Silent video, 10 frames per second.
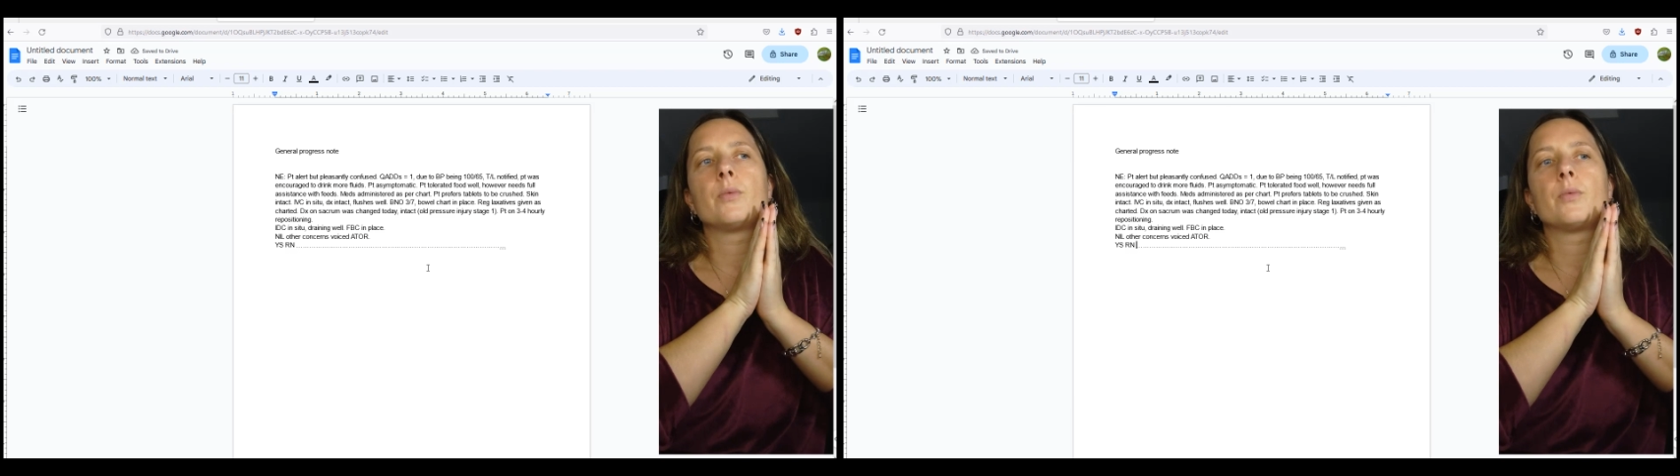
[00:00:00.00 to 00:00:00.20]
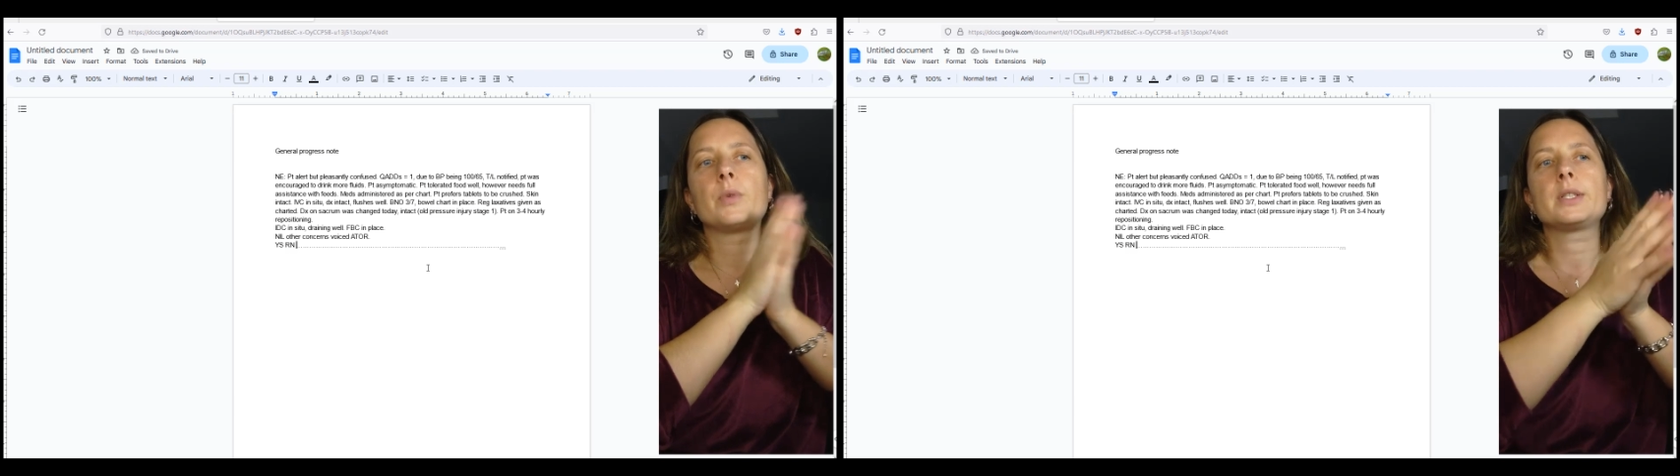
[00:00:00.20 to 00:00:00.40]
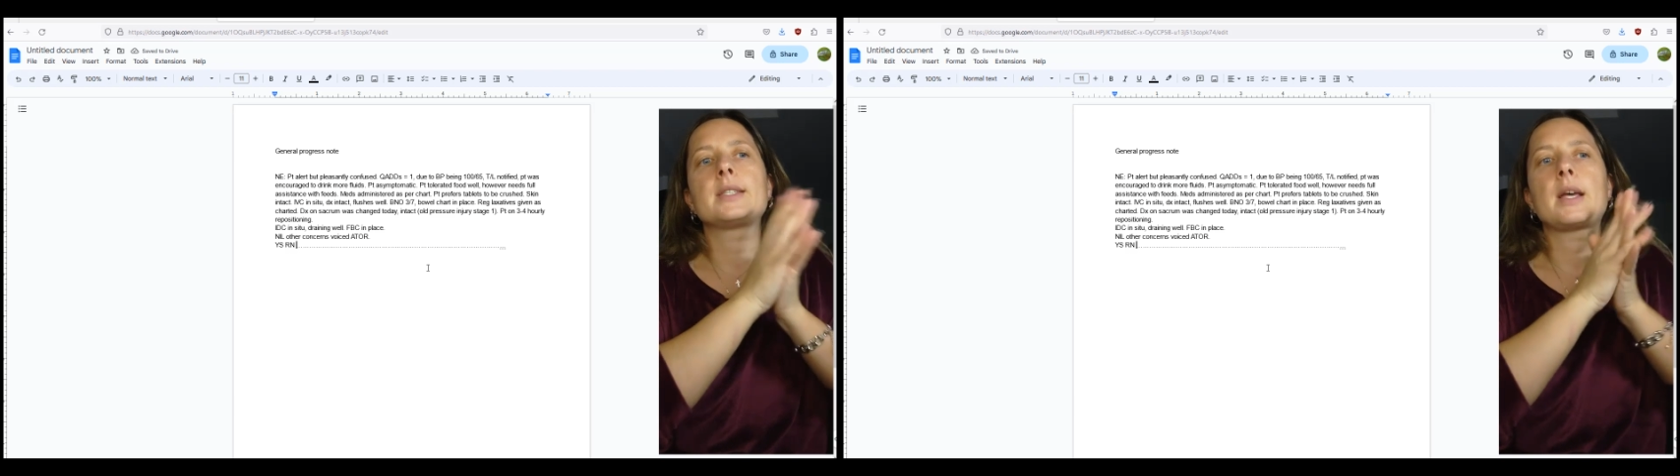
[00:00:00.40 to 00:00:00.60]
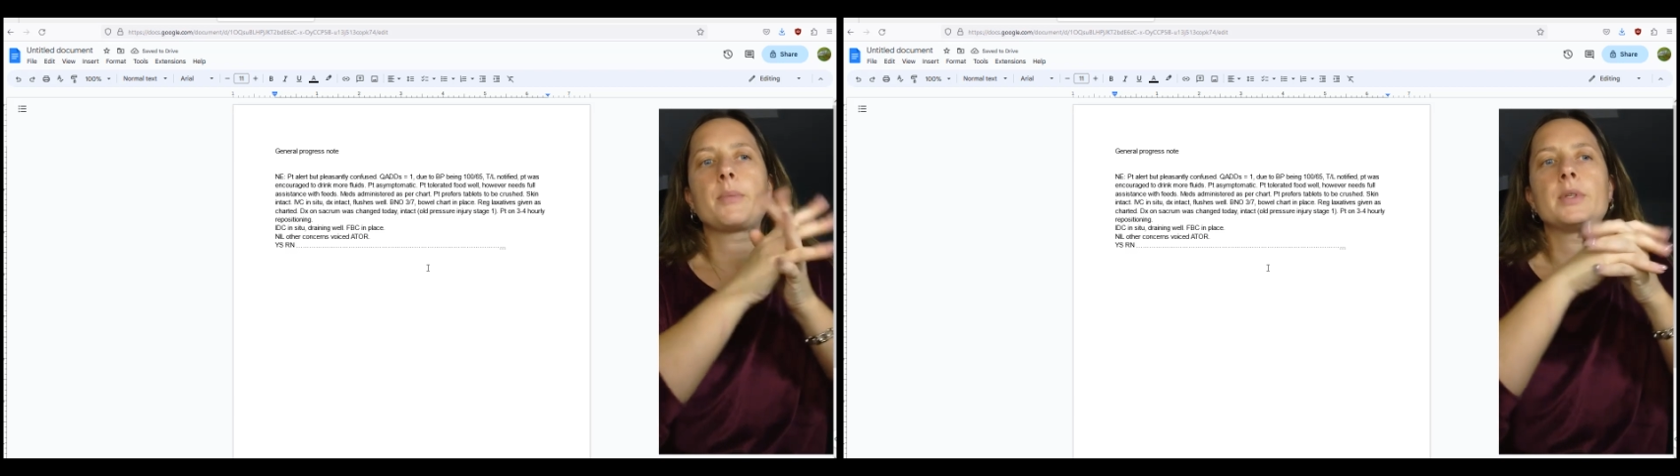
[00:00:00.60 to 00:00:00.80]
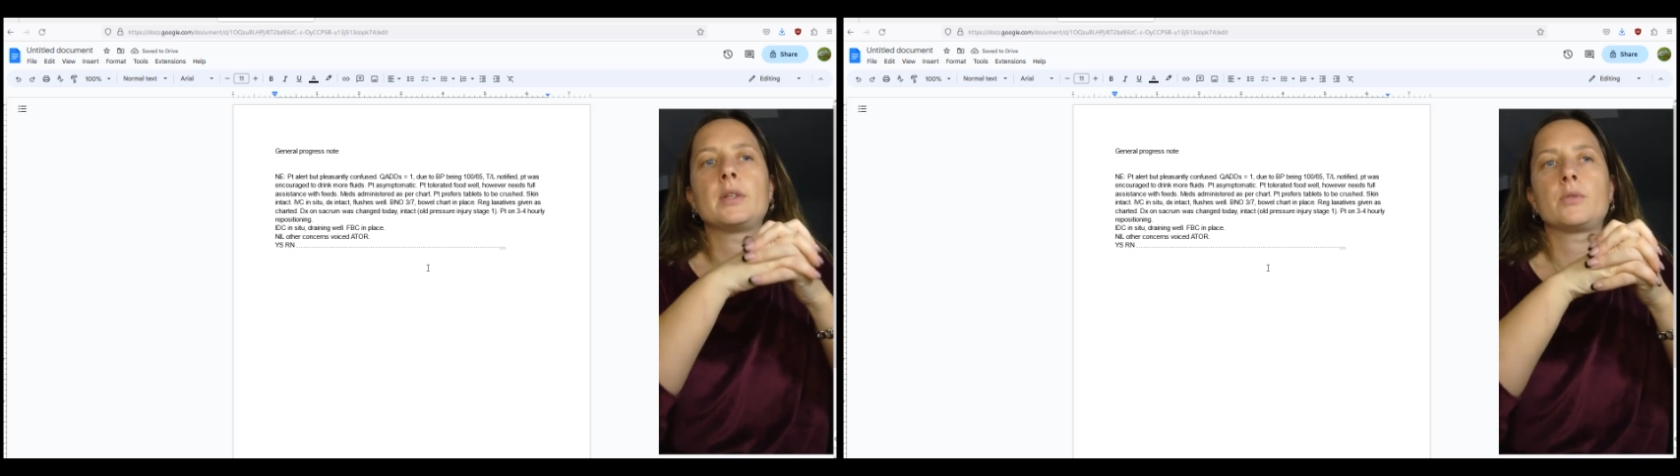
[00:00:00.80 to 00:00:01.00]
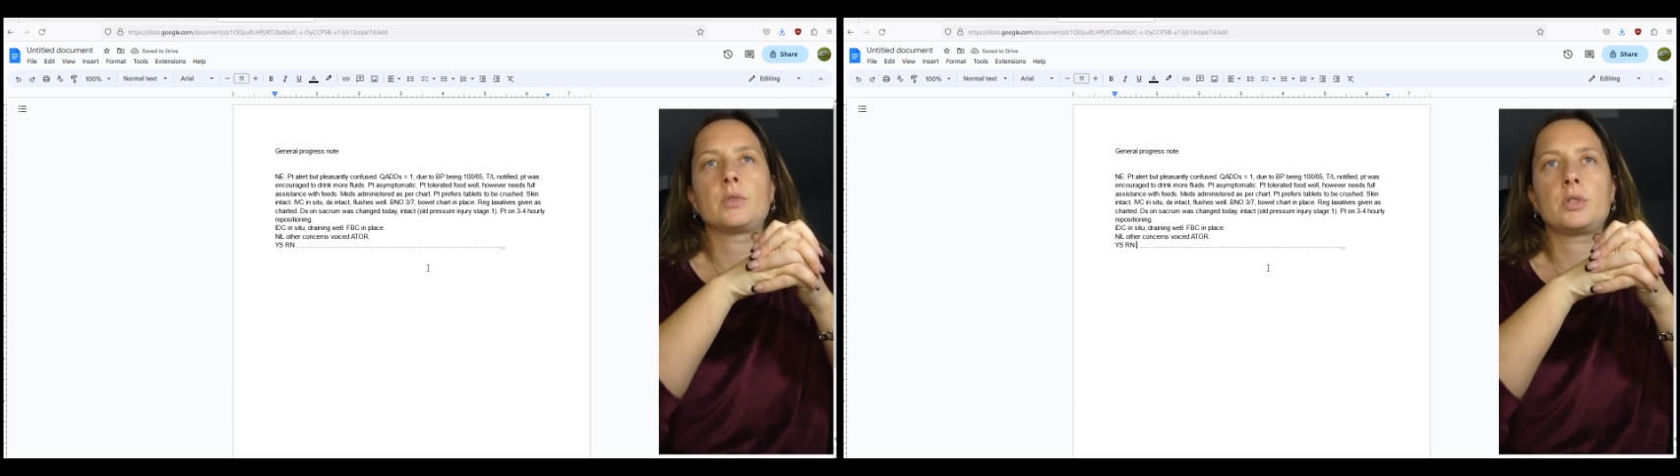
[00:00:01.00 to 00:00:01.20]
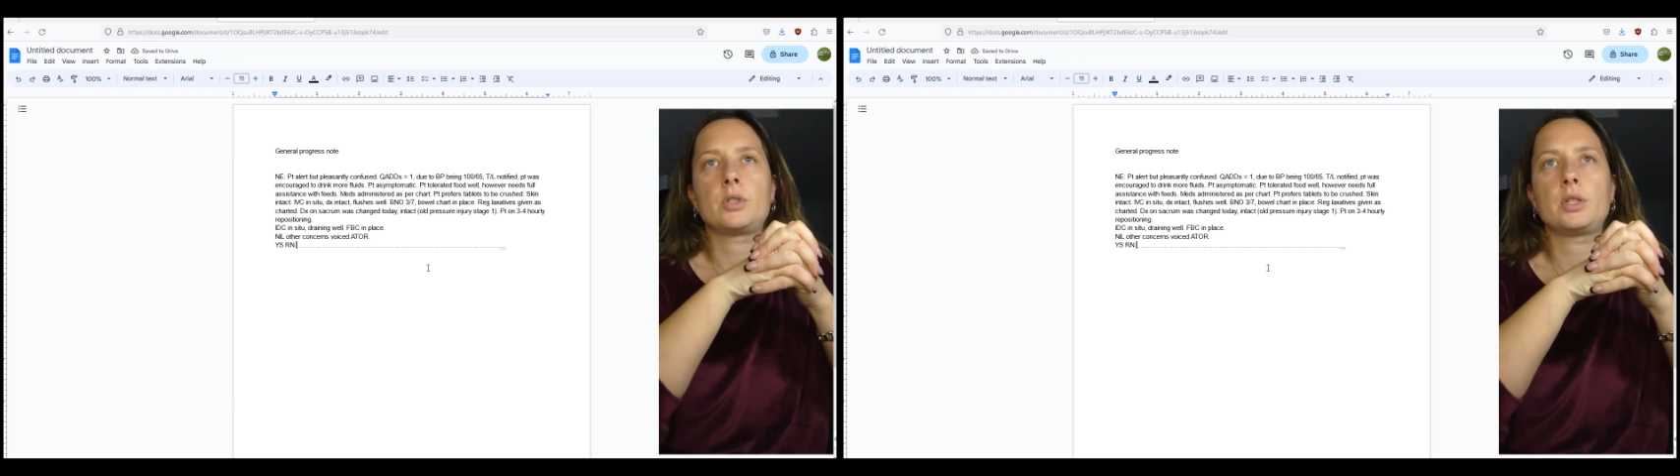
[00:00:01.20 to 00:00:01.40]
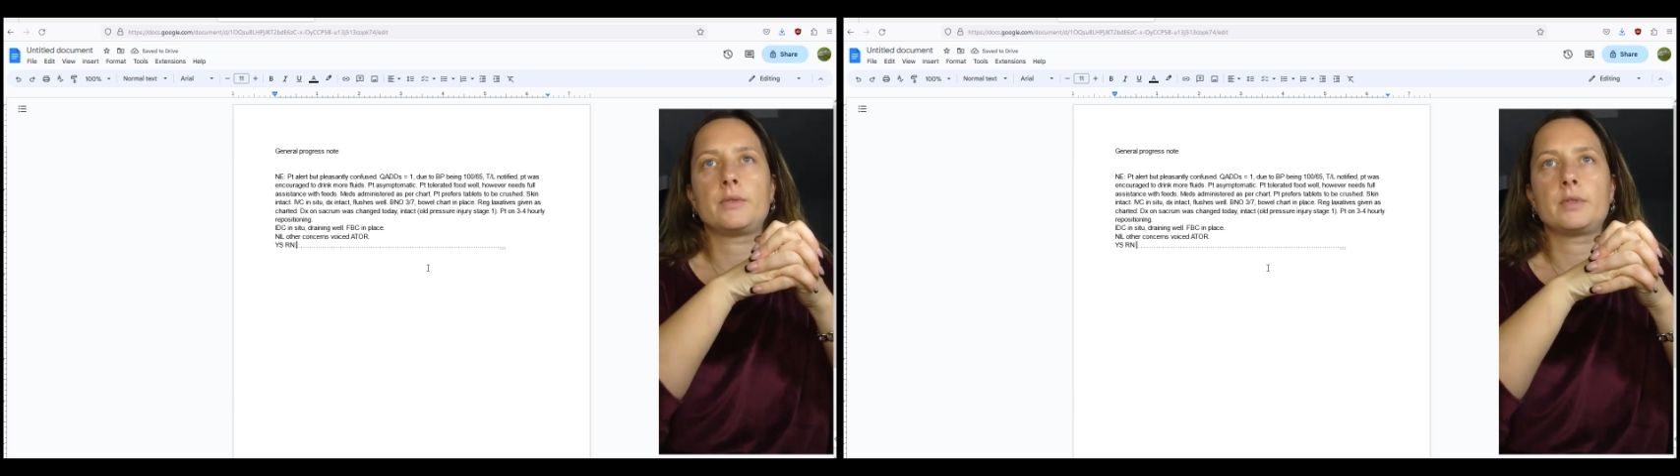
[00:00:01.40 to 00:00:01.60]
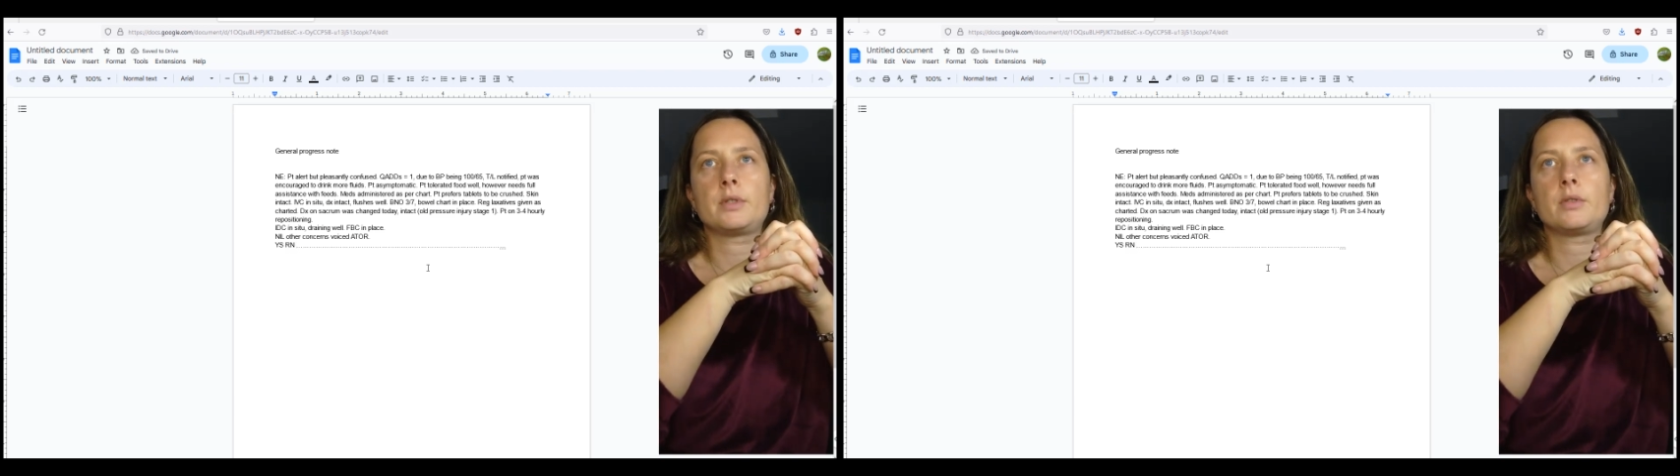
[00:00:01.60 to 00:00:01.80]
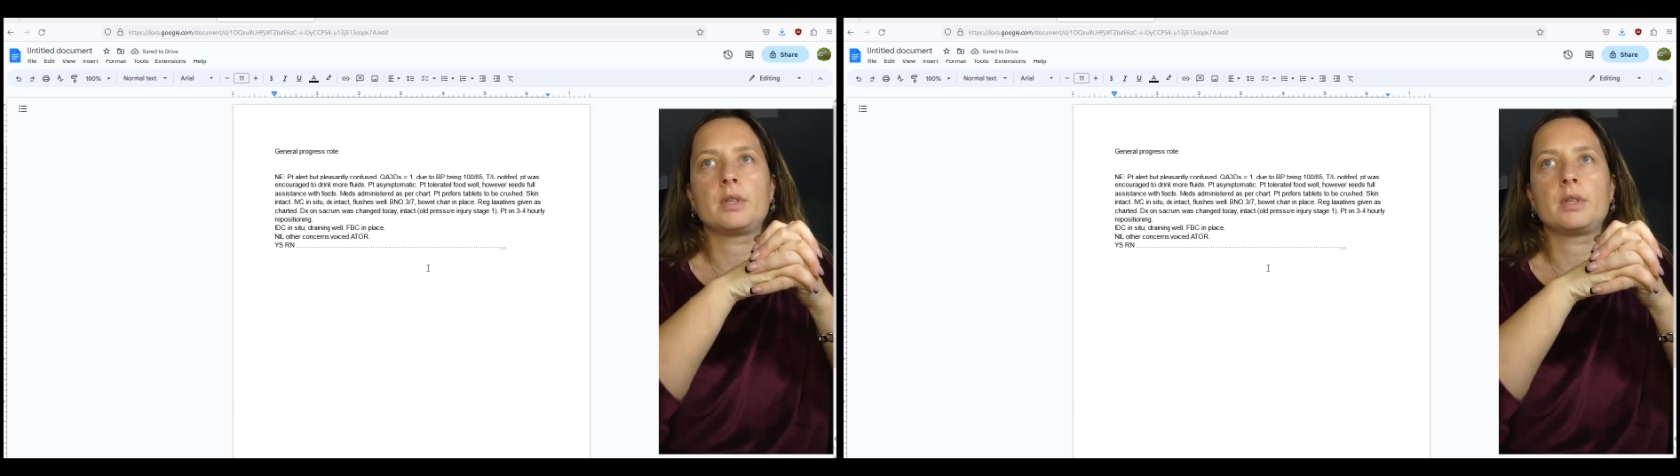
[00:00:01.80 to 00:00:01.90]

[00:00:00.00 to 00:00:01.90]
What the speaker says: what's happening on a shift.